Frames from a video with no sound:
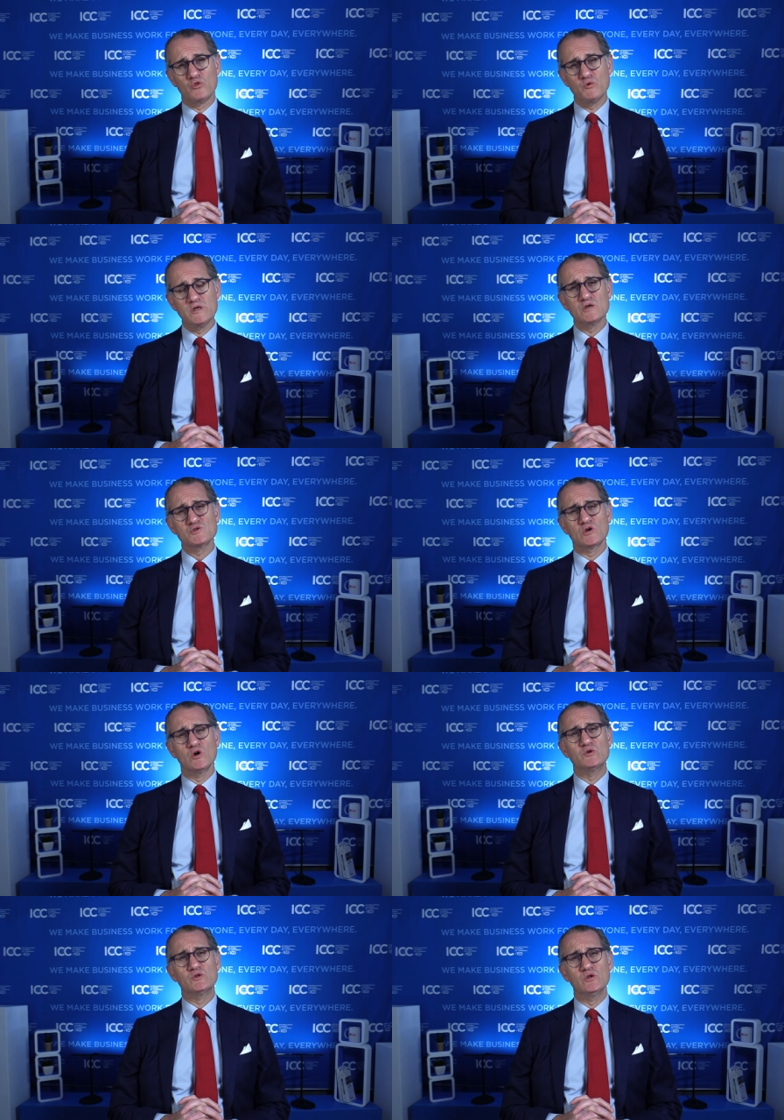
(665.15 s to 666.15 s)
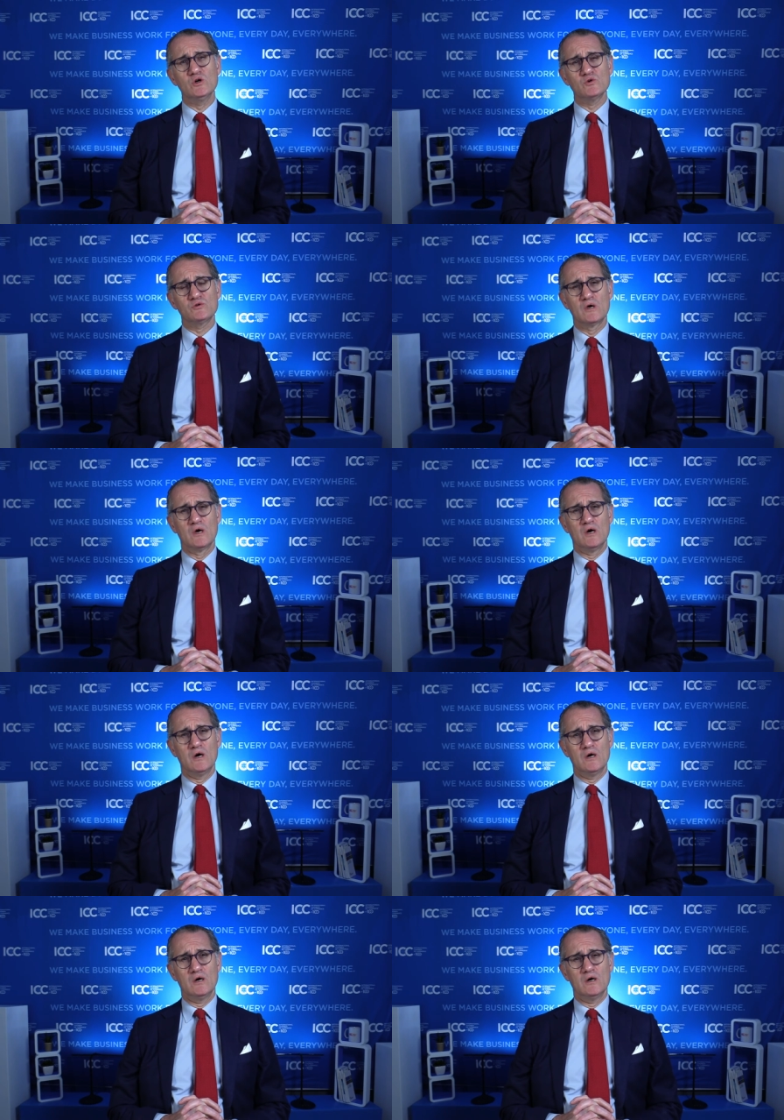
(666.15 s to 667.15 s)
three years ago in the note
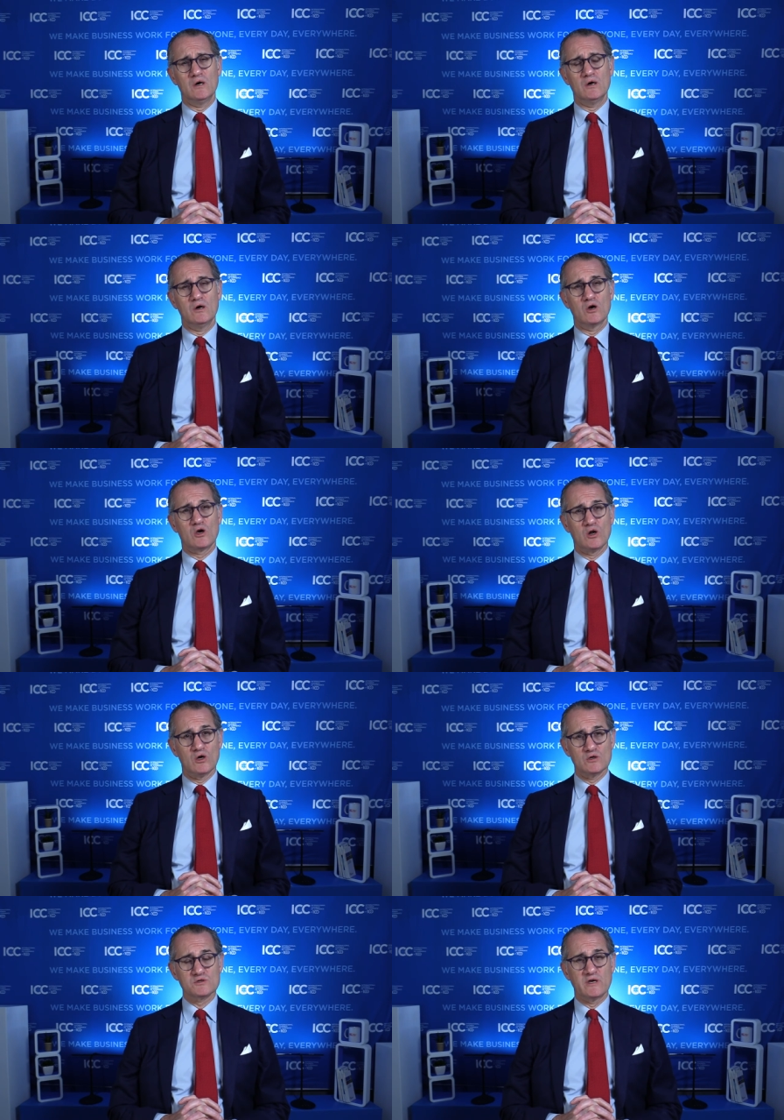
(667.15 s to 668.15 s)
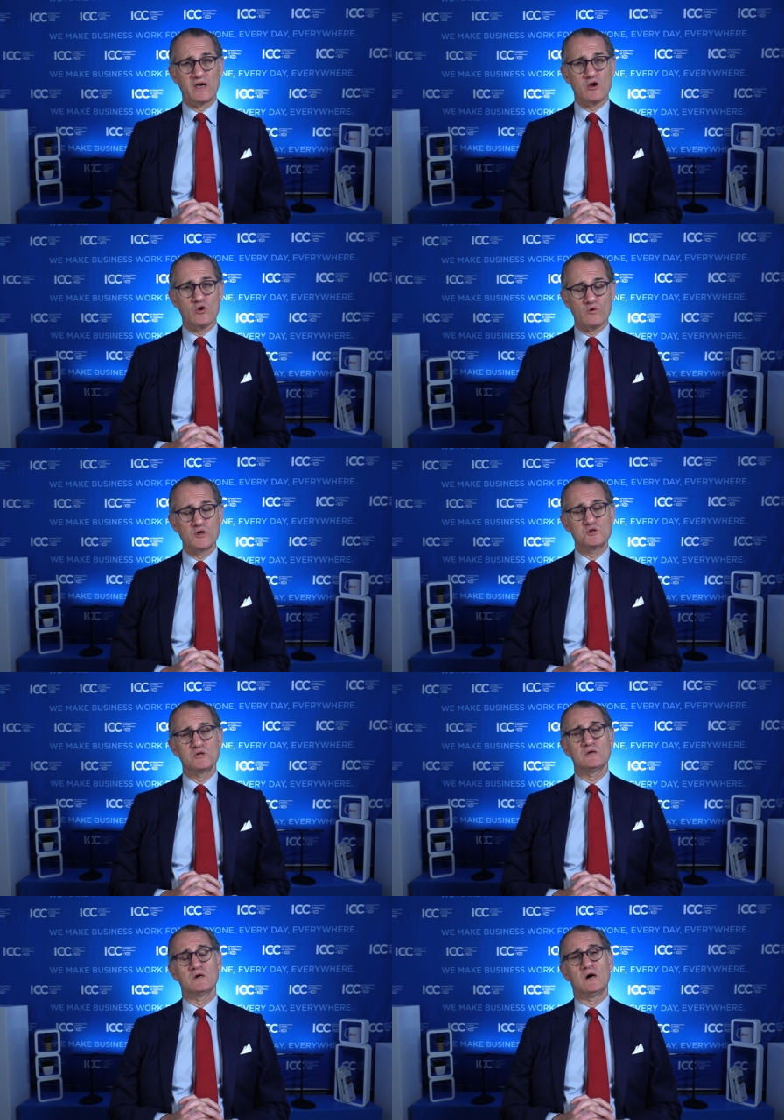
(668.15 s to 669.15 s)
uh, uh a clause
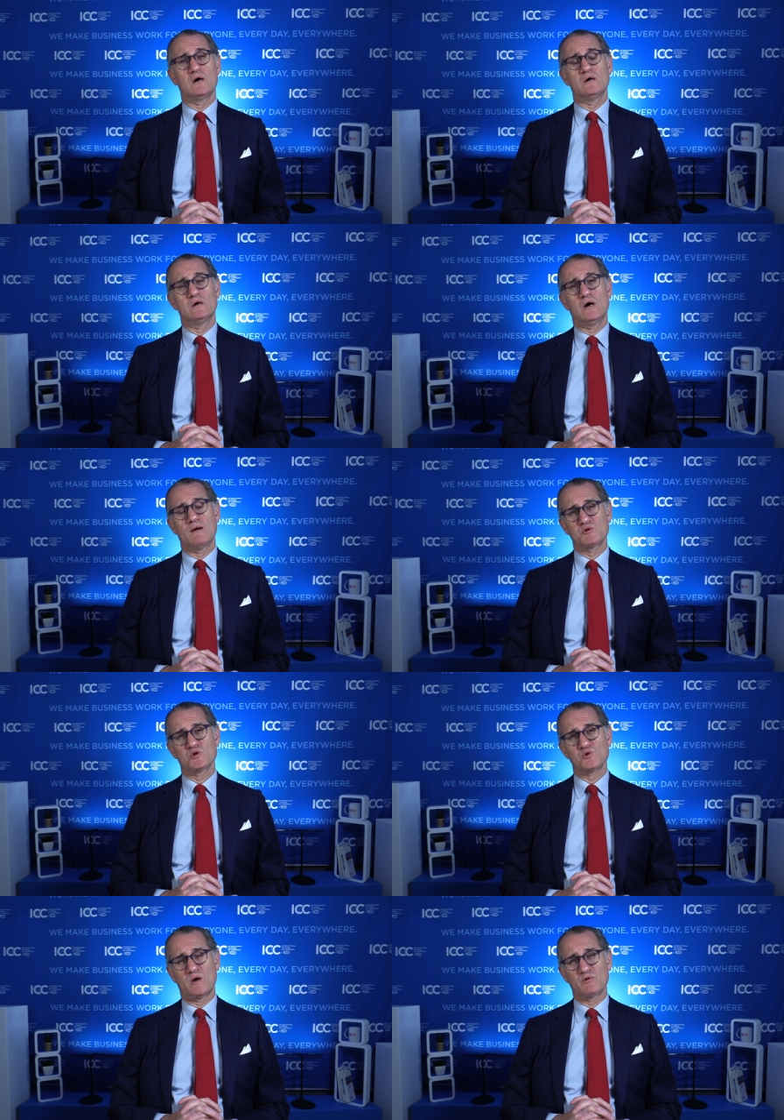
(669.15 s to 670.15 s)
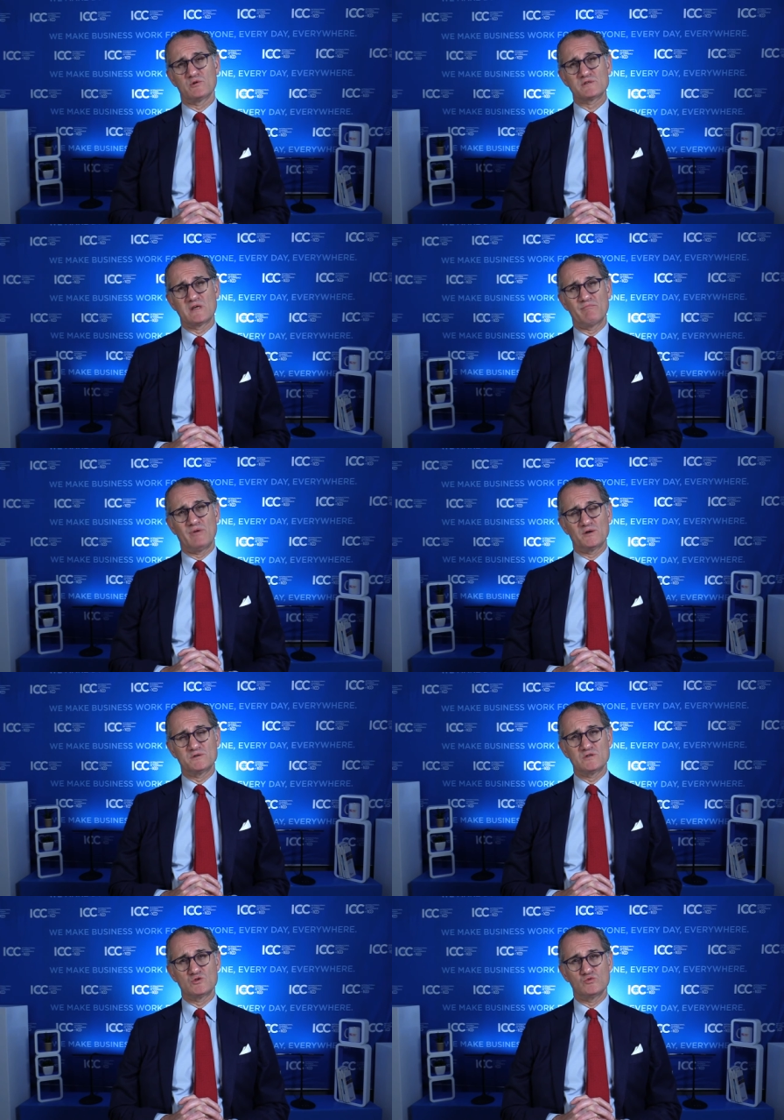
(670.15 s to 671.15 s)
encouraging uh, arbitral tribunals and
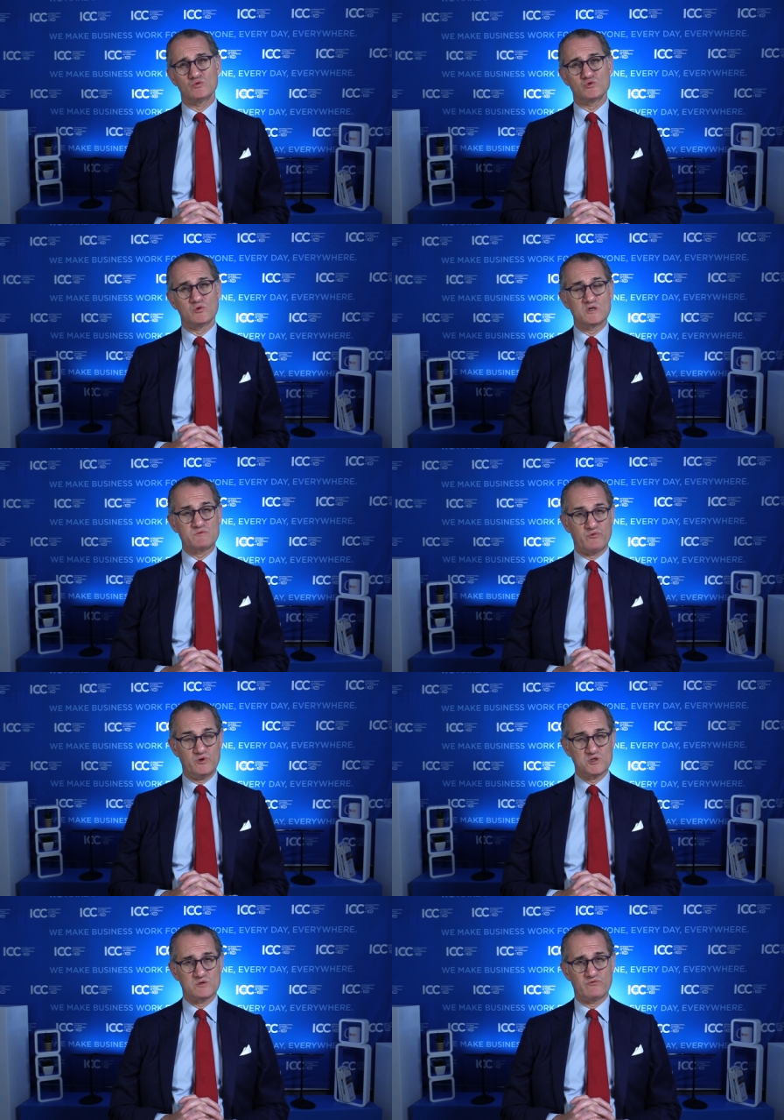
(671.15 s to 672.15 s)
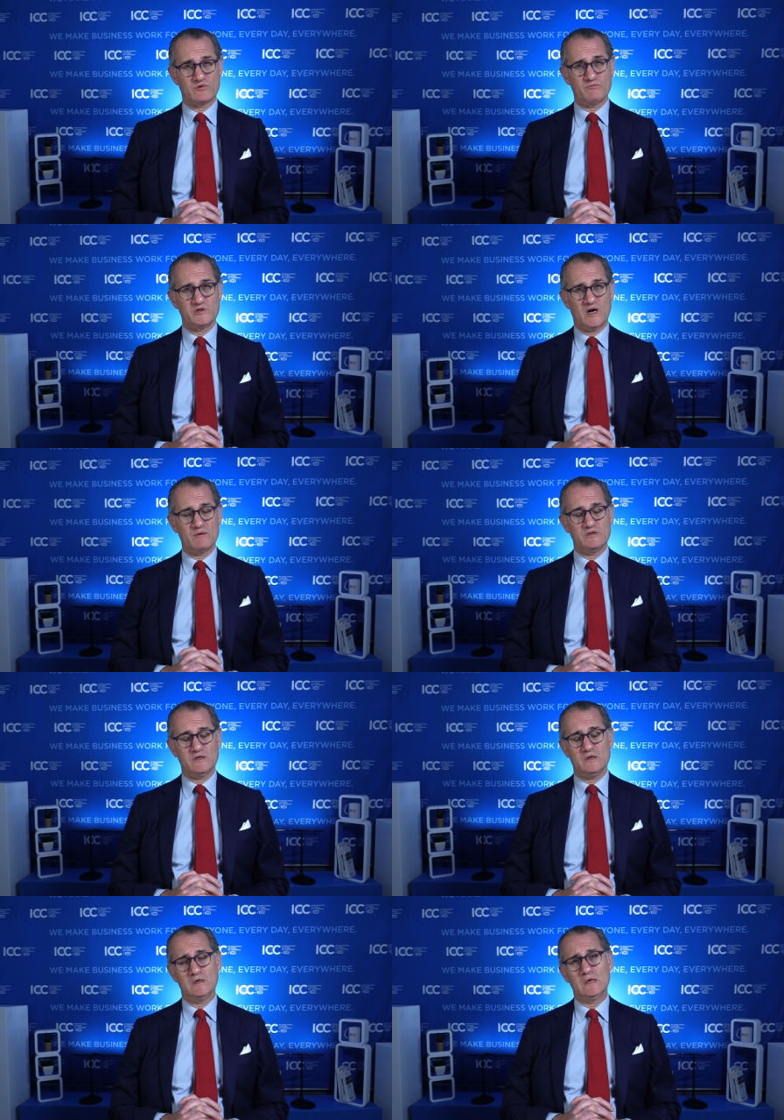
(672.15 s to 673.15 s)
parties to draw inspiration from the
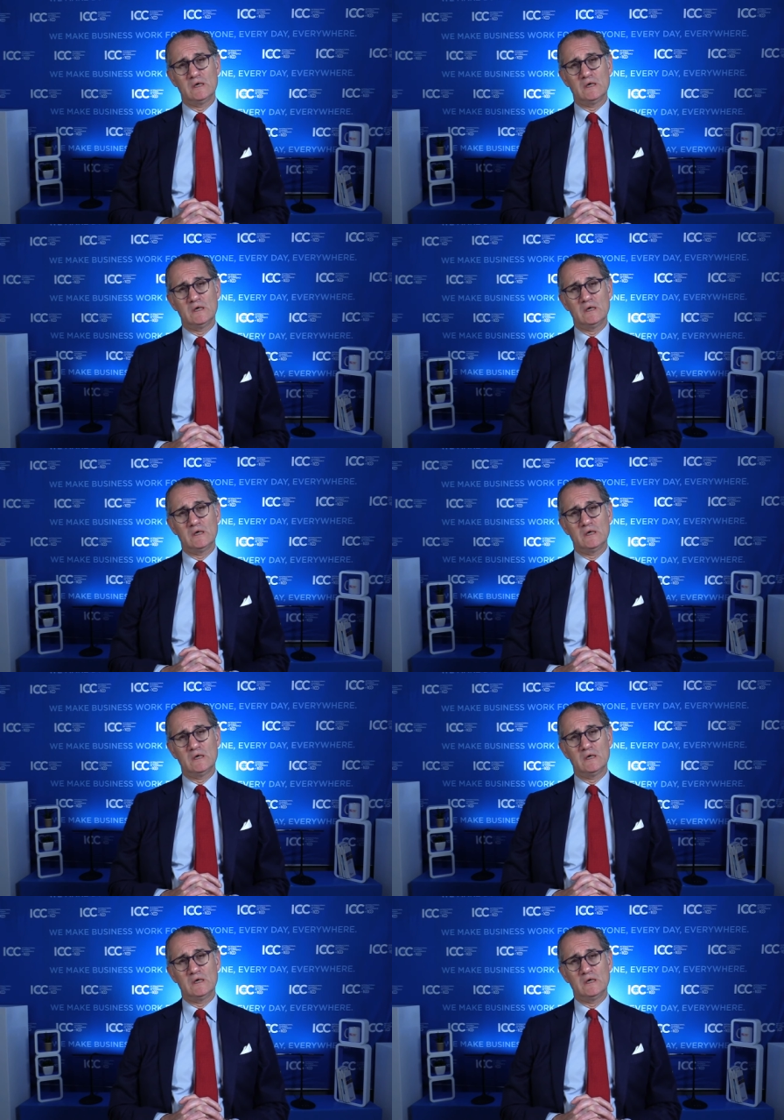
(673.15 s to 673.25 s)
IBA